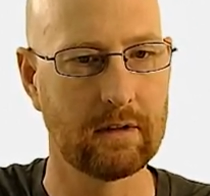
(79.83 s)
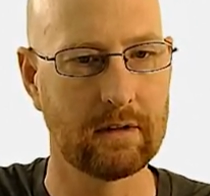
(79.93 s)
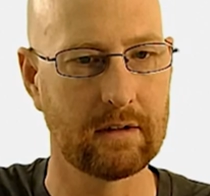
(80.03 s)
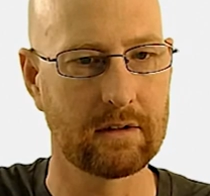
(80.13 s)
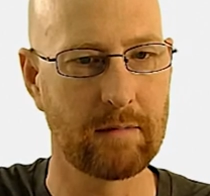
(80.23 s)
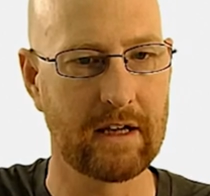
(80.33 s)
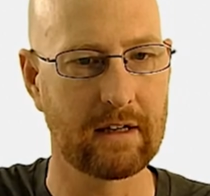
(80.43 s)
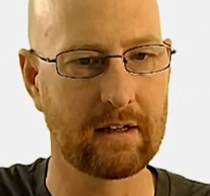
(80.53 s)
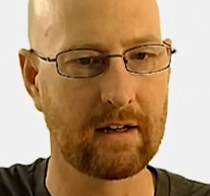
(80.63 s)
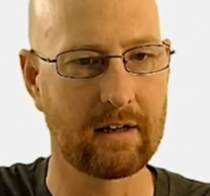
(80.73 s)
Uh, let's
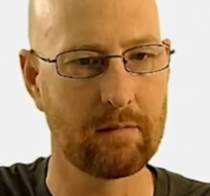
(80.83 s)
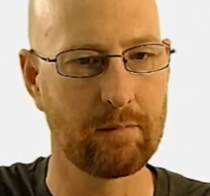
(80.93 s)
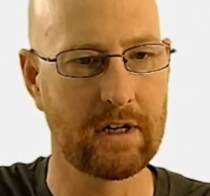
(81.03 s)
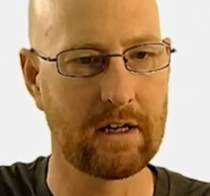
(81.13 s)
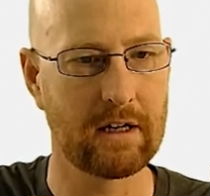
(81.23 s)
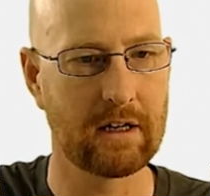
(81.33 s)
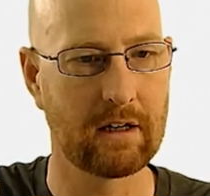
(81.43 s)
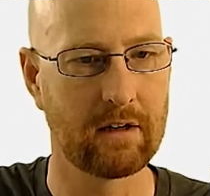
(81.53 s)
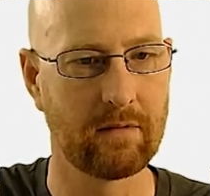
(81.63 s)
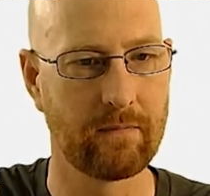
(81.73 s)
make it kind of
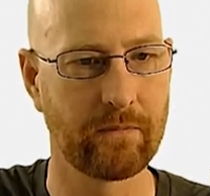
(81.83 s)
big.